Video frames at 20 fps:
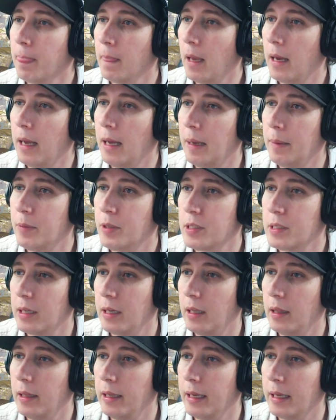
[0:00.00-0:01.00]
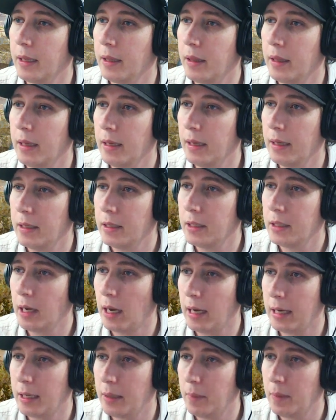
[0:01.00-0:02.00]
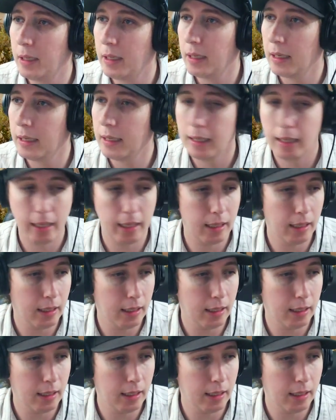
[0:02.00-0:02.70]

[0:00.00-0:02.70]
I'm just going to link the document again